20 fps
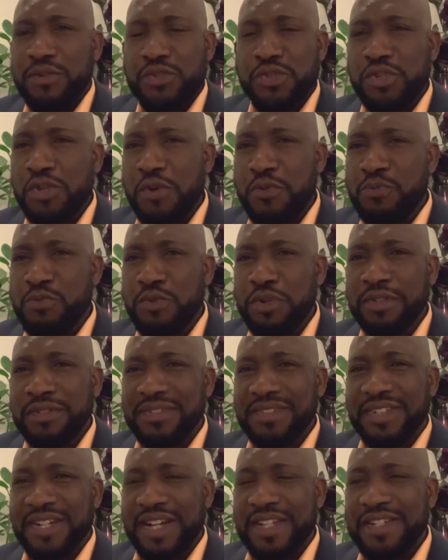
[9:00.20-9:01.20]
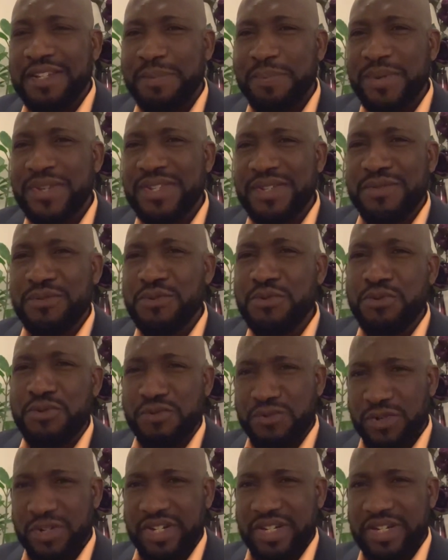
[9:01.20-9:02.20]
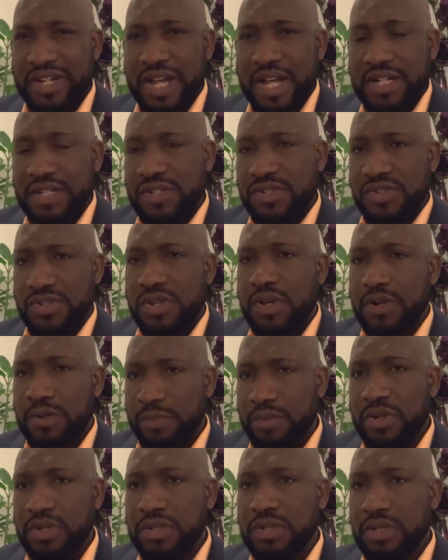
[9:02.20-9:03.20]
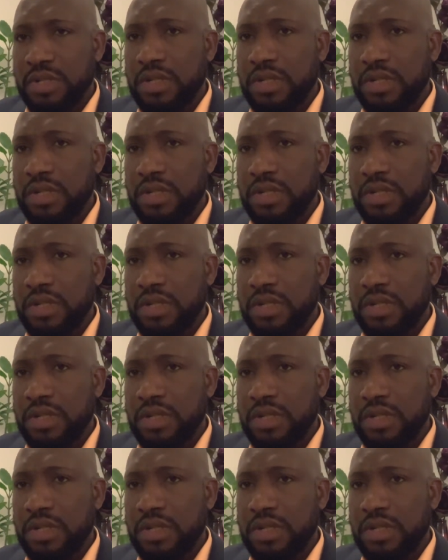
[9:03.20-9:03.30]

someone, and the person who wrote that, sorry, but